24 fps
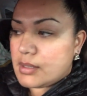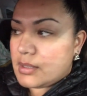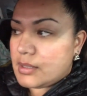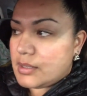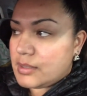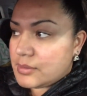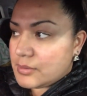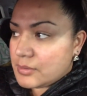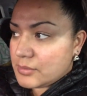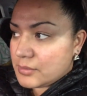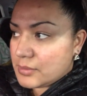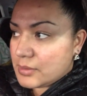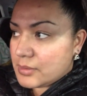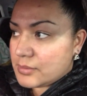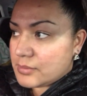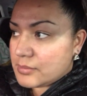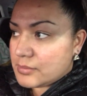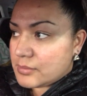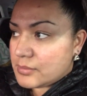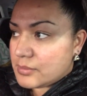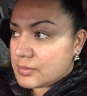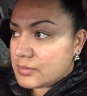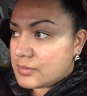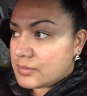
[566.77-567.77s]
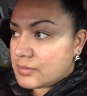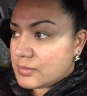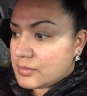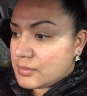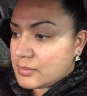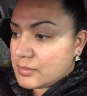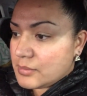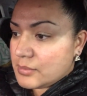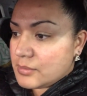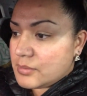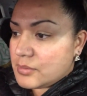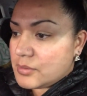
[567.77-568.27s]
I don't know,
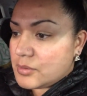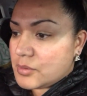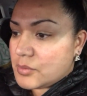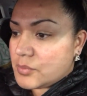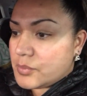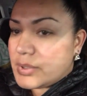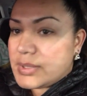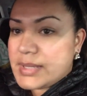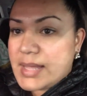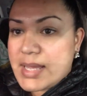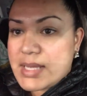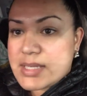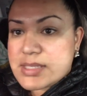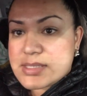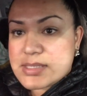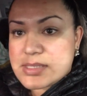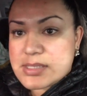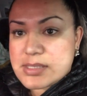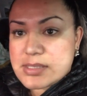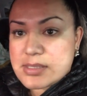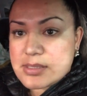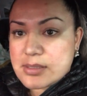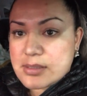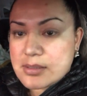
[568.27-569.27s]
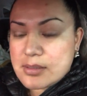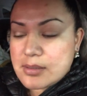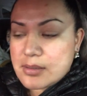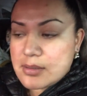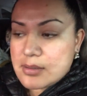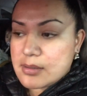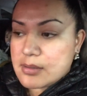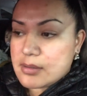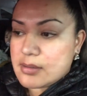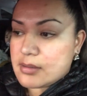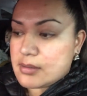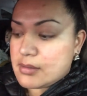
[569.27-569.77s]
relax.
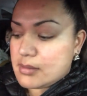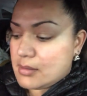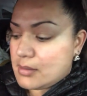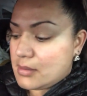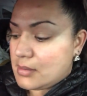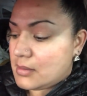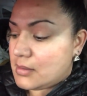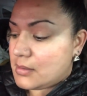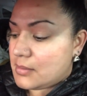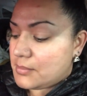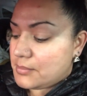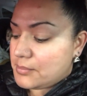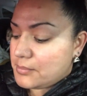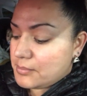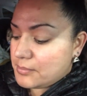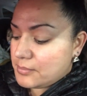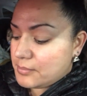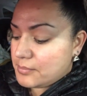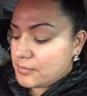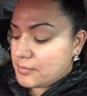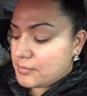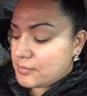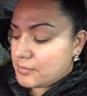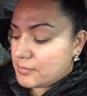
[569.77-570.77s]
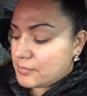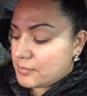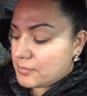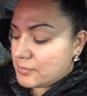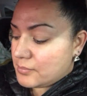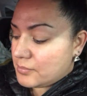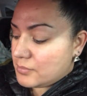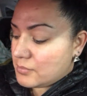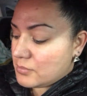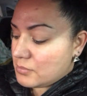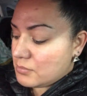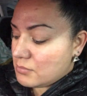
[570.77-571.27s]
Um,
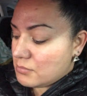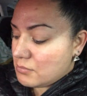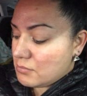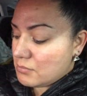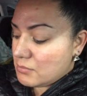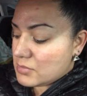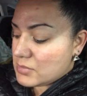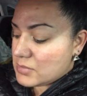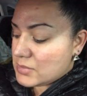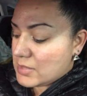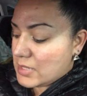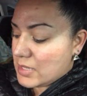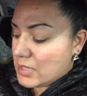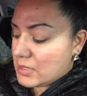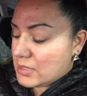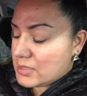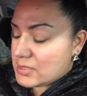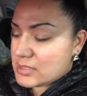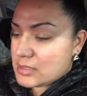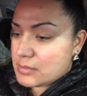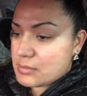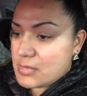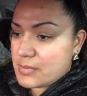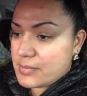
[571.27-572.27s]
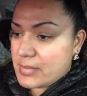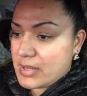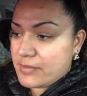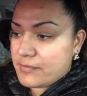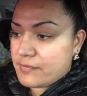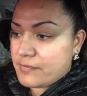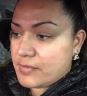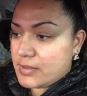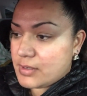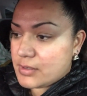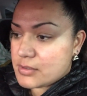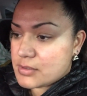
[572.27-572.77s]
I guess some of my
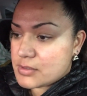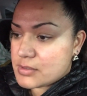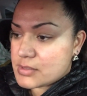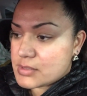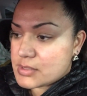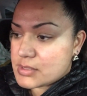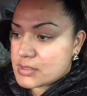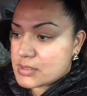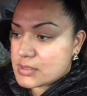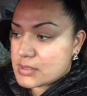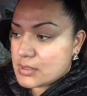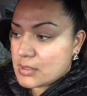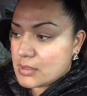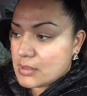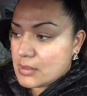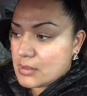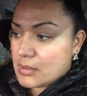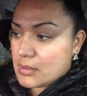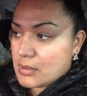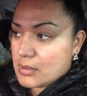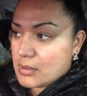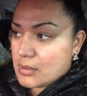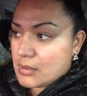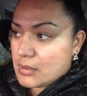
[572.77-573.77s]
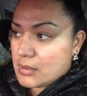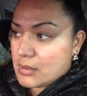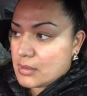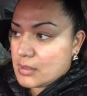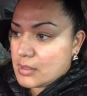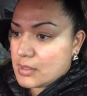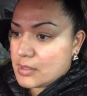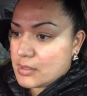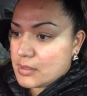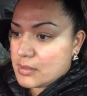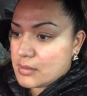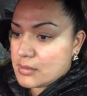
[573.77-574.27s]
fears
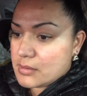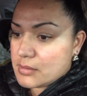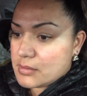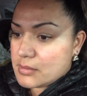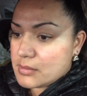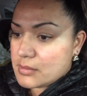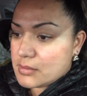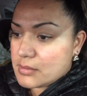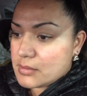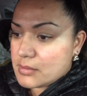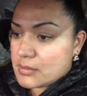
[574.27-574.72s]
are,